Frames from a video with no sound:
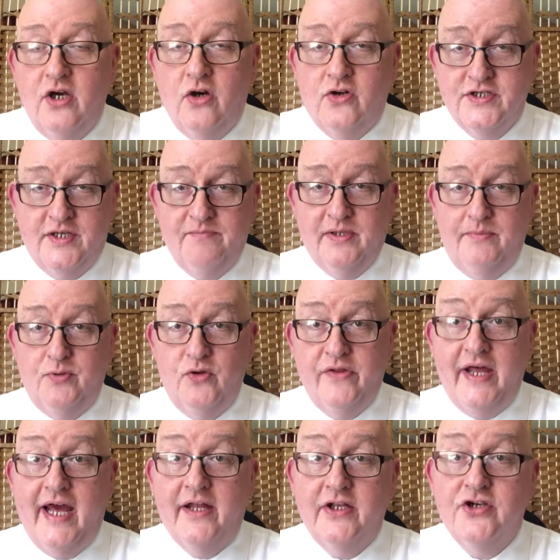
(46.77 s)
or simply put,
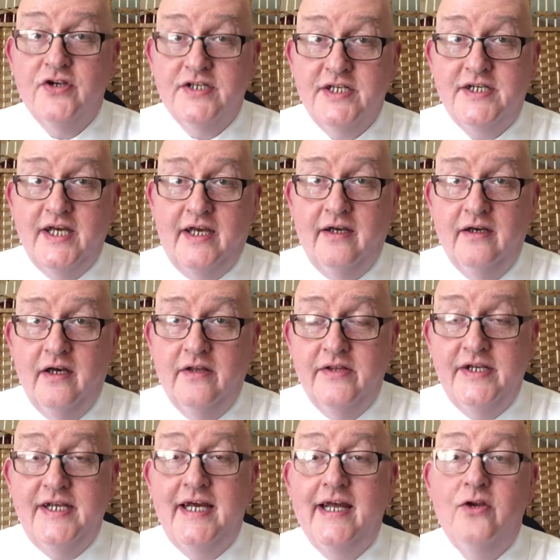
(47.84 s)
the electricity the
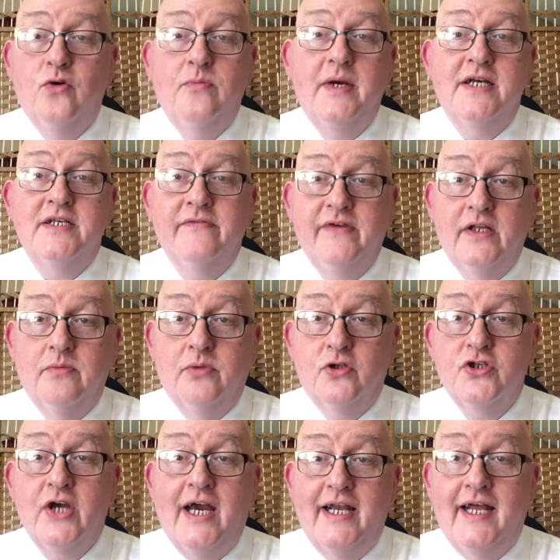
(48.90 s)
DNO makes available
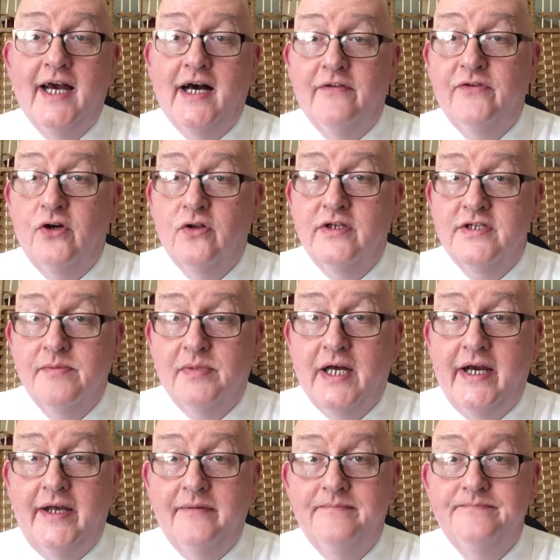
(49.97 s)
to any half-hourly
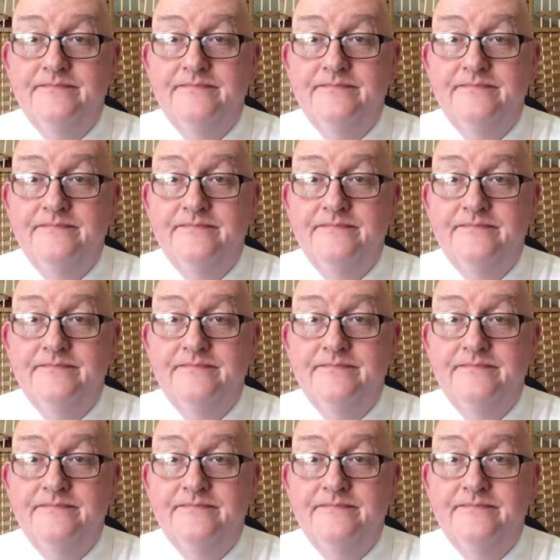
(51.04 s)
supply.